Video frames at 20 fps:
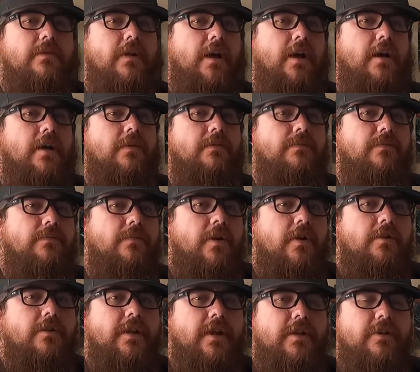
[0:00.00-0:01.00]

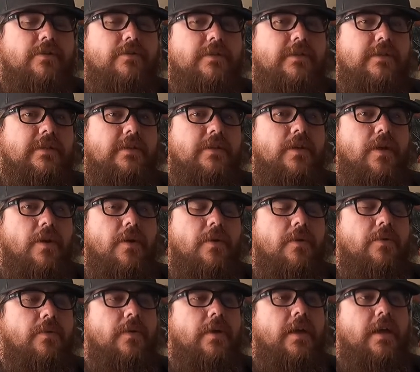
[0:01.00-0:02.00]
Harley got a new
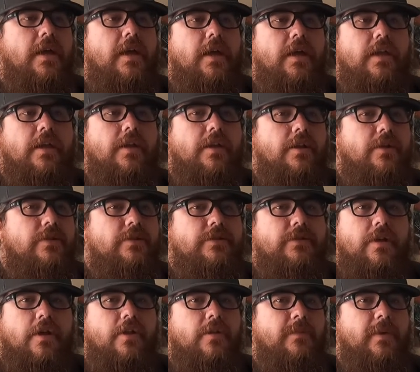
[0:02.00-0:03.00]
CEO. You know,
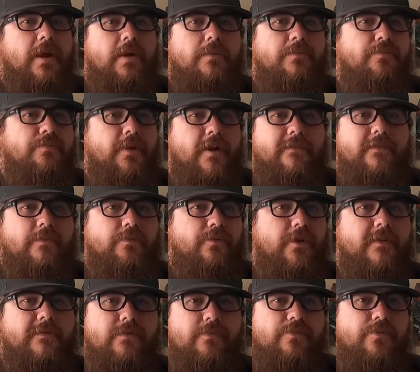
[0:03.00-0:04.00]
it's all about profit,
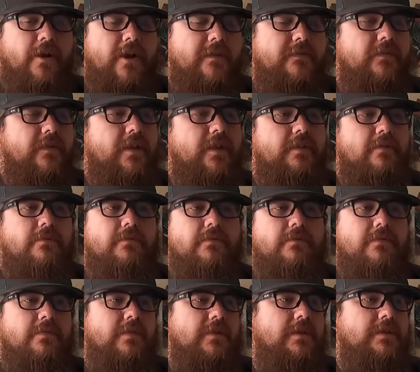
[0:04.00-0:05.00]
profit, profit.
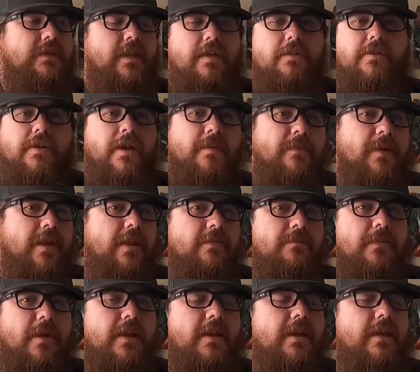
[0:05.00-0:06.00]
They say they're not
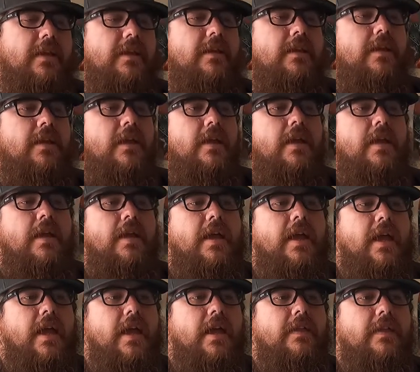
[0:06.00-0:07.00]
making money,
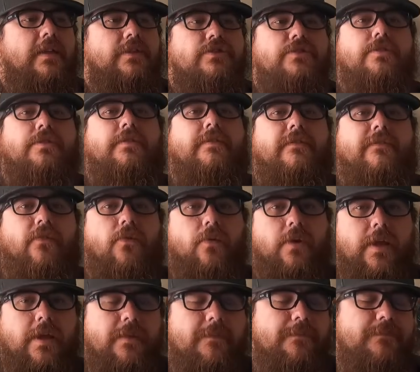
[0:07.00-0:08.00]
and they just couldn't
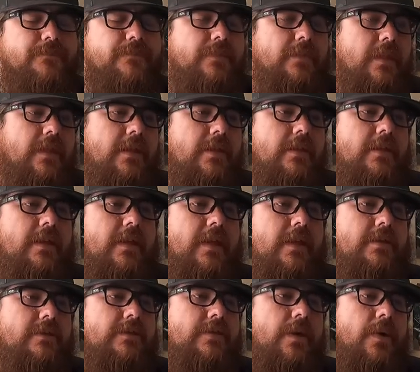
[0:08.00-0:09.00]
afford it.
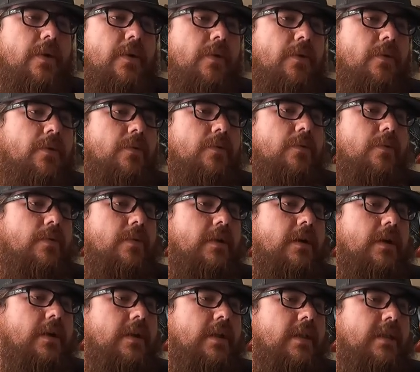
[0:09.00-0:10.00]
So
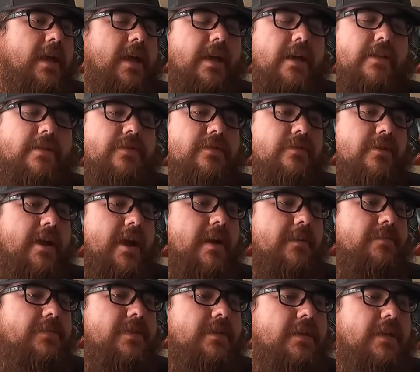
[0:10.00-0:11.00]
that got
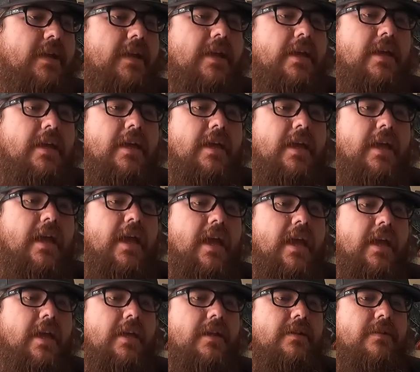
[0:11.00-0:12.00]
scrapped,
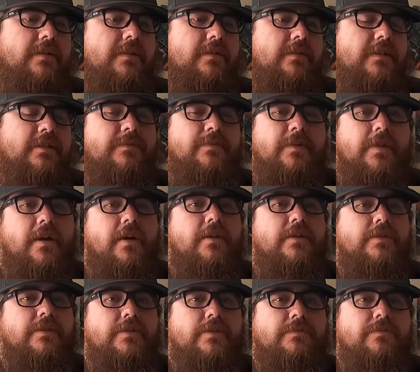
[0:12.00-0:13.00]
and let's be
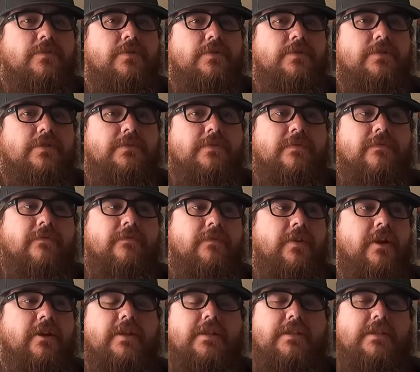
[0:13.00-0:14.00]
honest, the Sportster's been
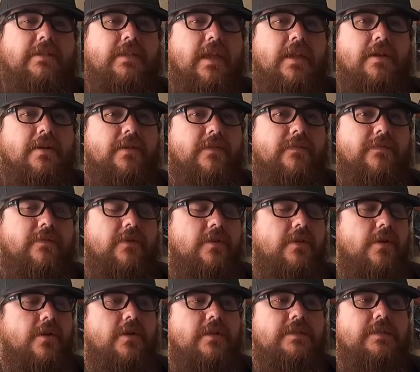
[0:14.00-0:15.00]
very stale for a
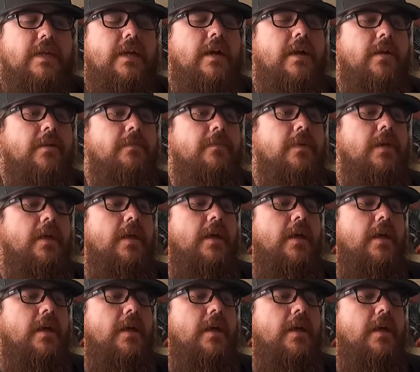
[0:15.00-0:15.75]
long time.